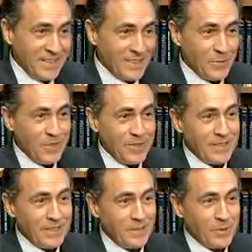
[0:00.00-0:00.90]

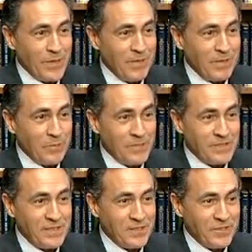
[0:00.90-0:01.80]
We're having
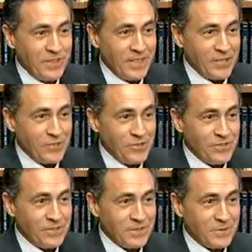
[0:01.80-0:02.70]
presidential
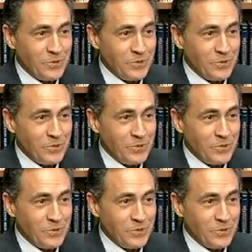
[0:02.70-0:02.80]
elections,